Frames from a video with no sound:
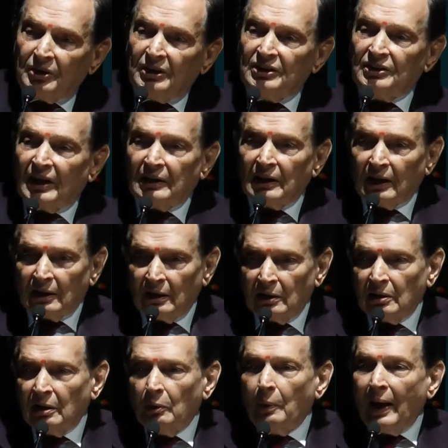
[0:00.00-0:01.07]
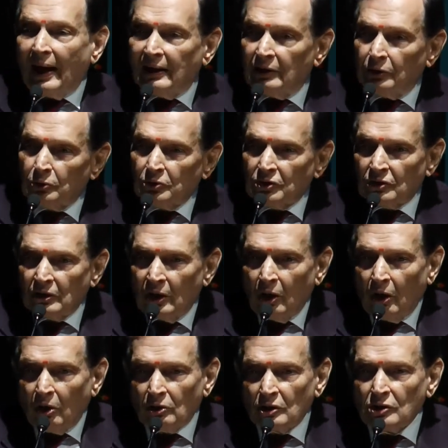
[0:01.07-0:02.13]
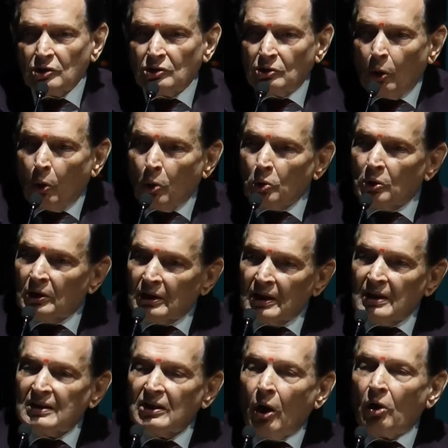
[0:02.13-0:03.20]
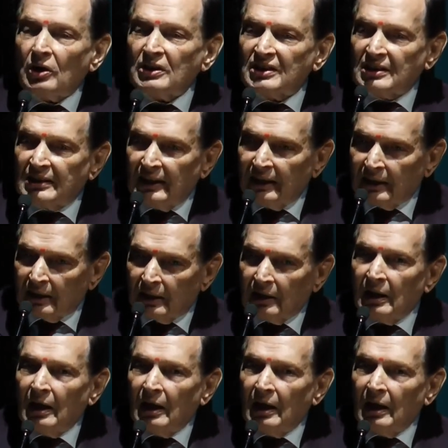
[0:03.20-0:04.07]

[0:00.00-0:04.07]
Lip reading: these ethical values on a stone or a stele.